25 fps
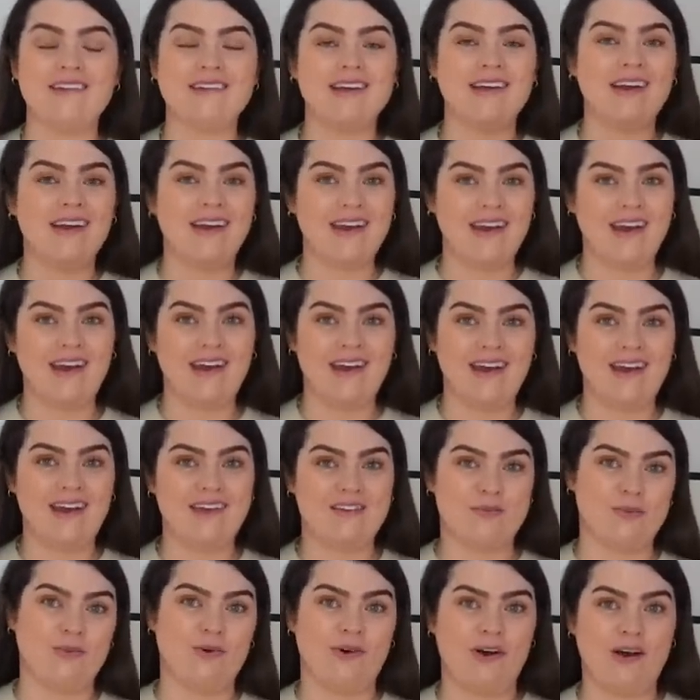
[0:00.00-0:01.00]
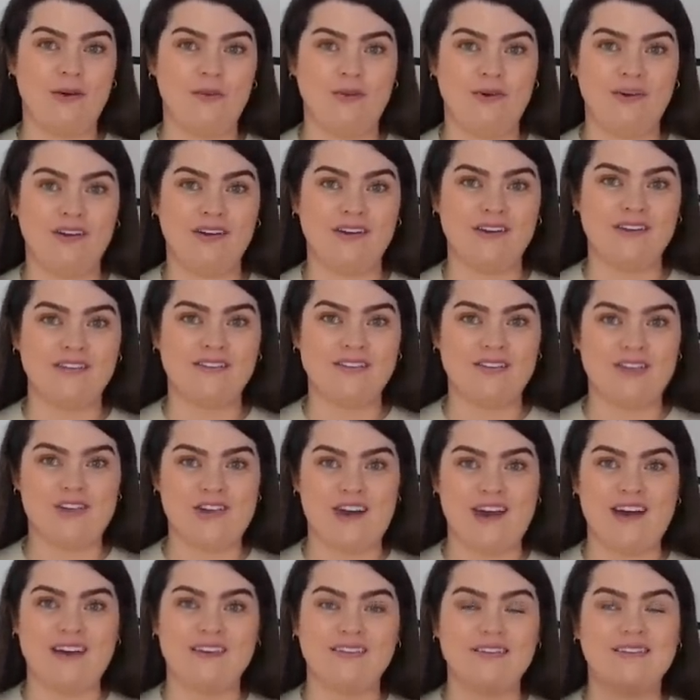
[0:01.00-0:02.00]
Here is what I would
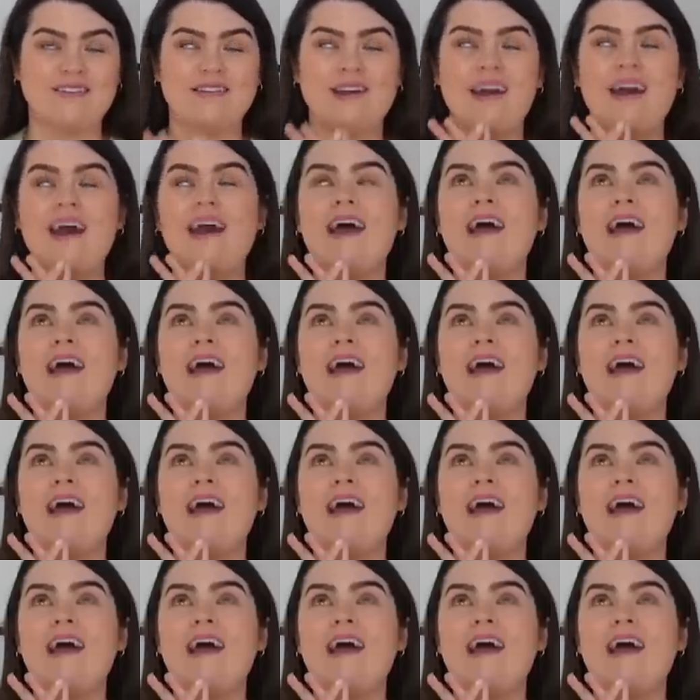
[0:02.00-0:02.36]
suggest.